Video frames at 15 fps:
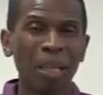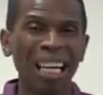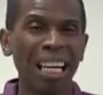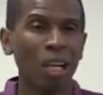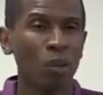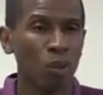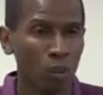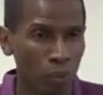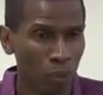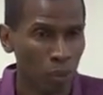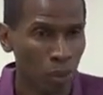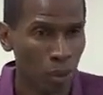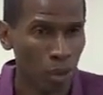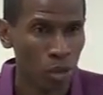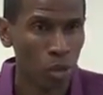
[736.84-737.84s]
powerful.
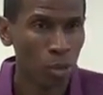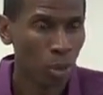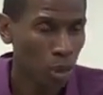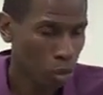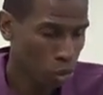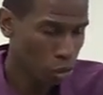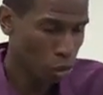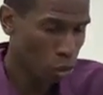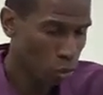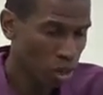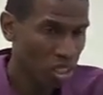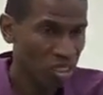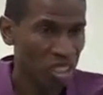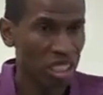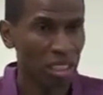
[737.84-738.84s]
And you put it on your
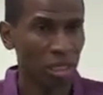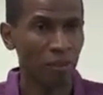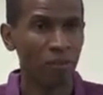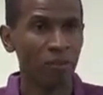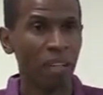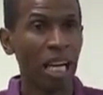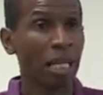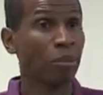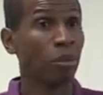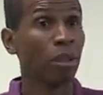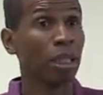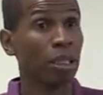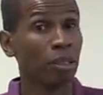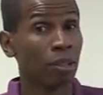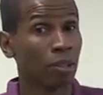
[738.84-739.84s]
wrist and it
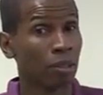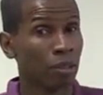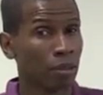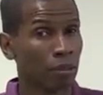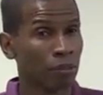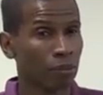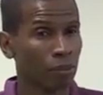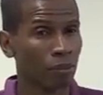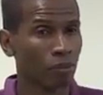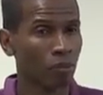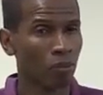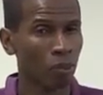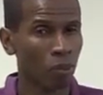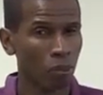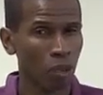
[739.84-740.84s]
vibrates.
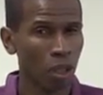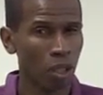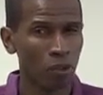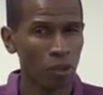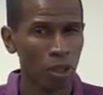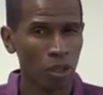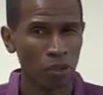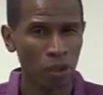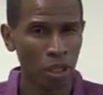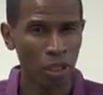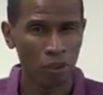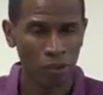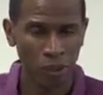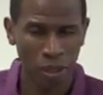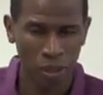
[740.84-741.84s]
Very, very,
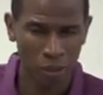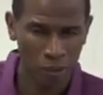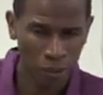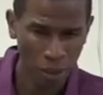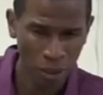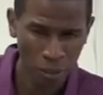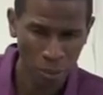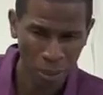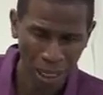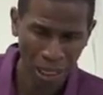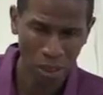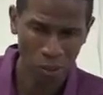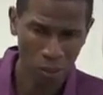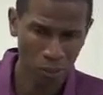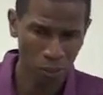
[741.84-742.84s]
very, very, very
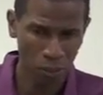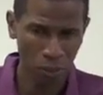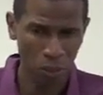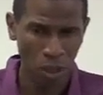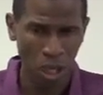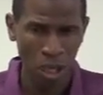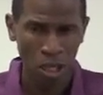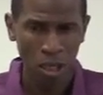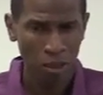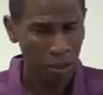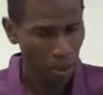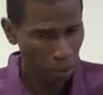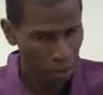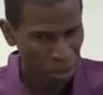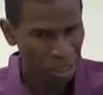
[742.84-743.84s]
powerful.
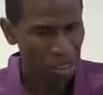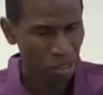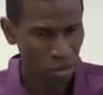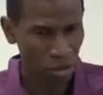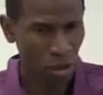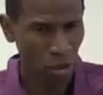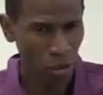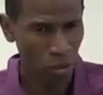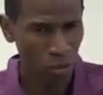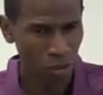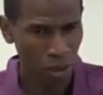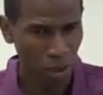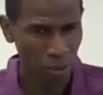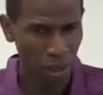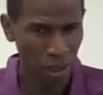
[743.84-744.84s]
The pink
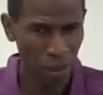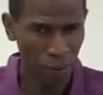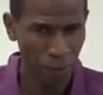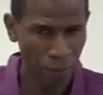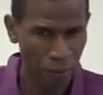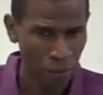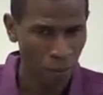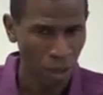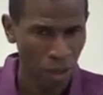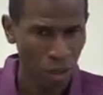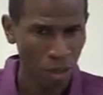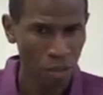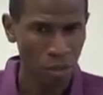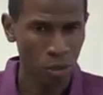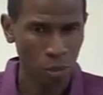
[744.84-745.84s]
stones,
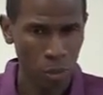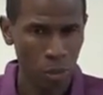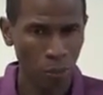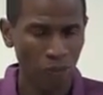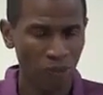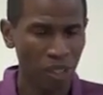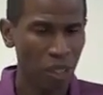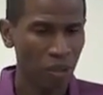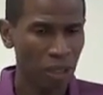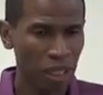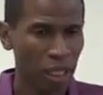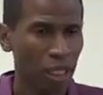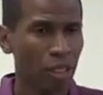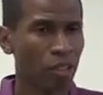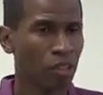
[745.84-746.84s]
you feel
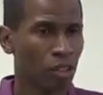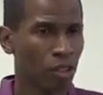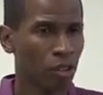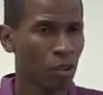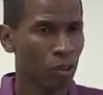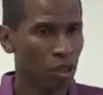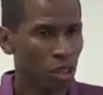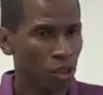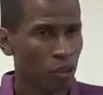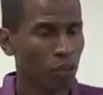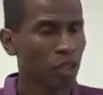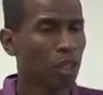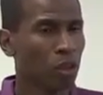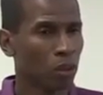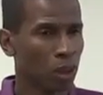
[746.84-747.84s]
the energy. You just
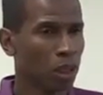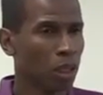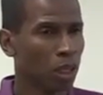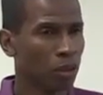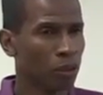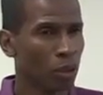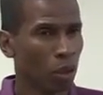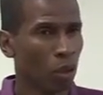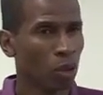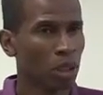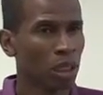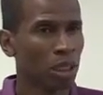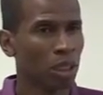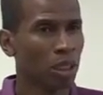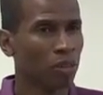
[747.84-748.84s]
feel love. You're
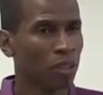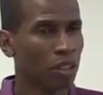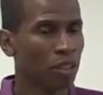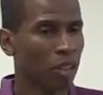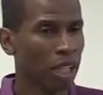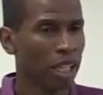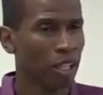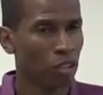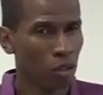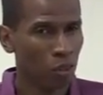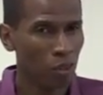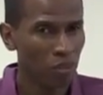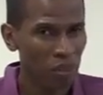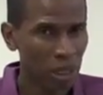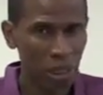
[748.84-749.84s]
holding love in your hand. You
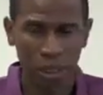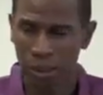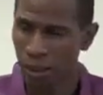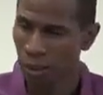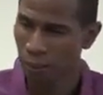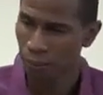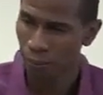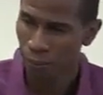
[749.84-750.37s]
feel it.